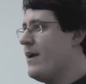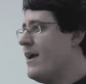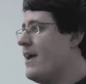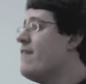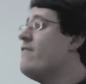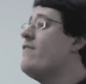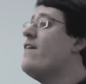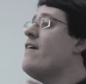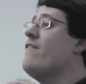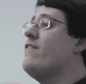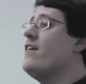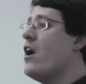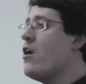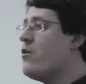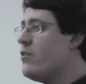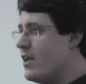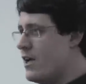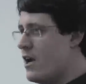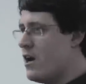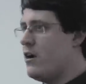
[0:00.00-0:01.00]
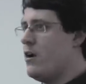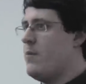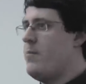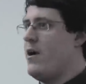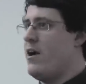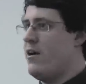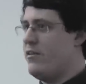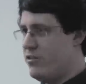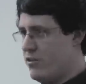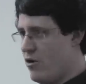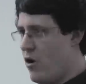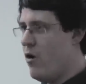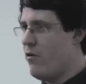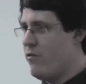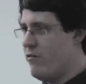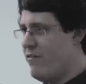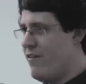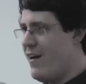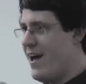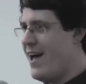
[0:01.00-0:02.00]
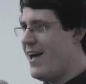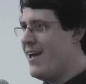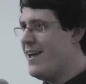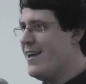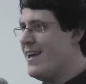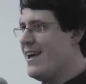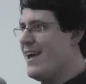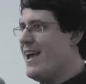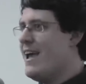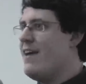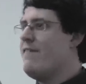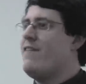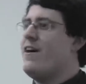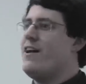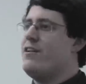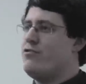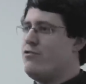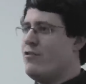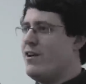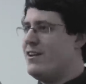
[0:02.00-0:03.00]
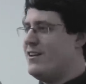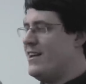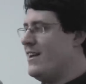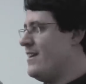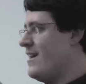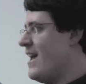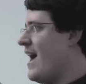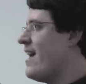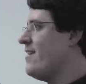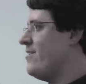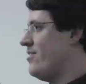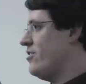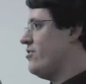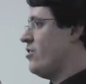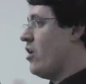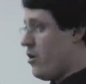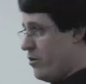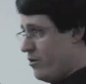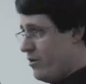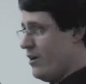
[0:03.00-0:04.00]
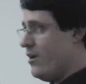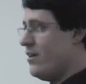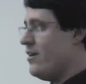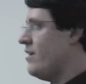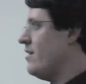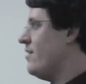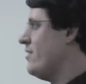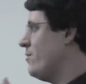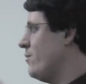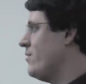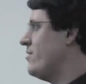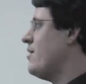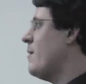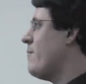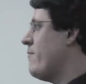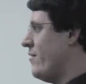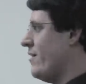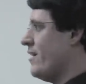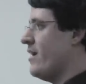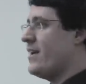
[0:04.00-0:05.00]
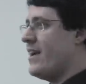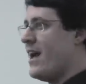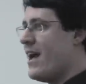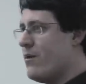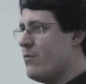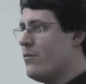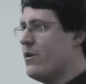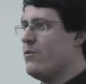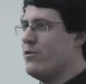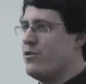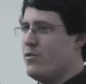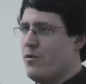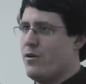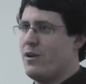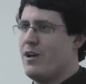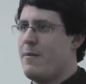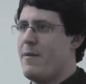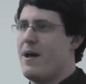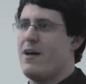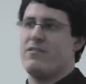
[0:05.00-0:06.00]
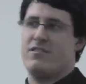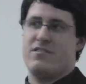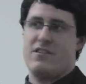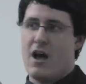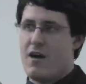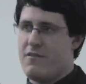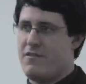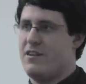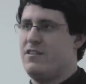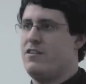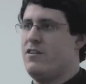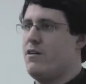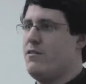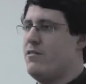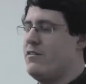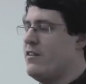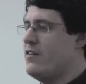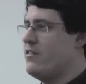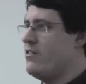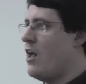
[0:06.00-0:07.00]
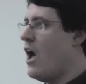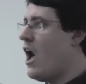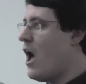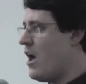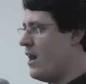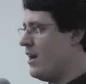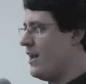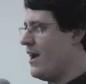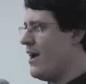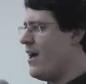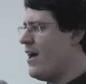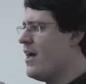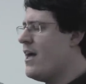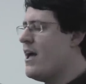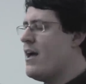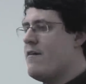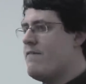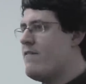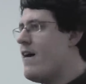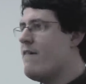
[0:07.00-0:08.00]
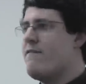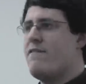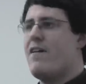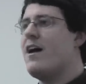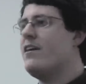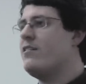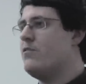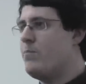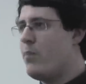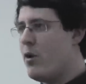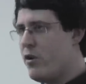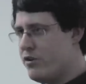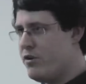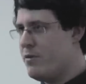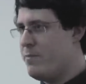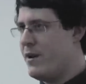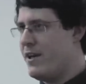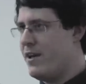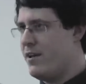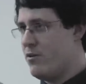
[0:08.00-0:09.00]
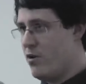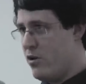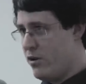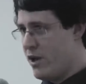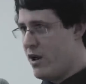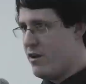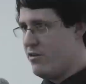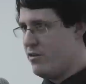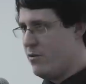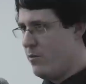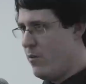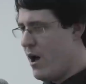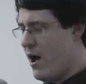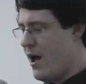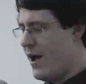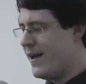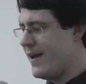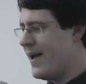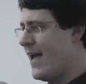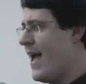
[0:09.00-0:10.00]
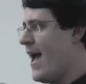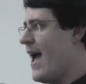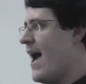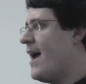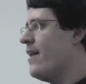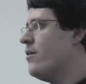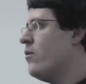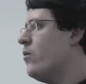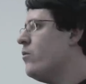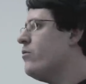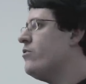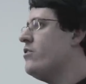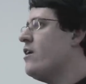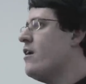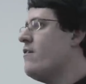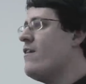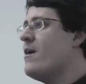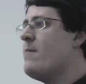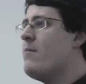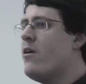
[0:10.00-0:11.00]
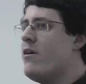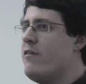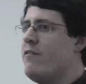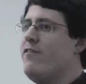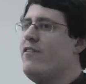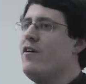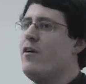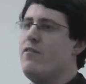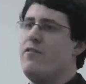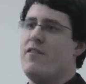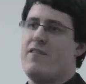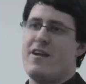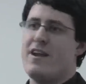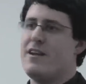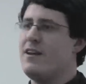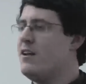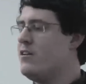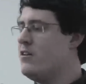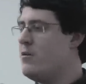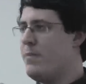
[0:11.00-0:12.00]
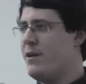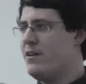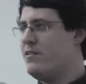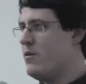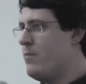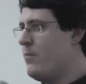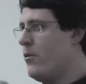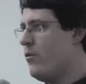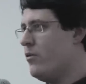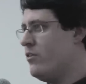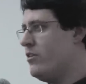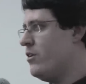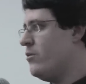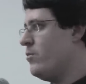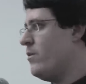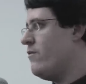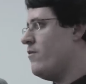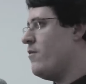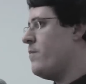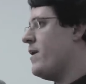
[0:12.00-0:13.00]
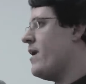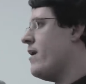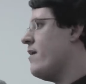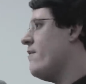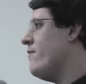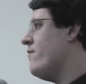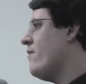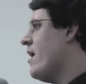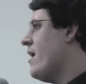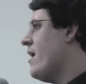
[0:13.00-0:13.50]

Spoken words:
if they're the only younger person on there, if they're treated as a token, and this was something, again, we were talking about service users earlier, that's possibly not going to work. And also, they might feel that they need to be supported with a bit of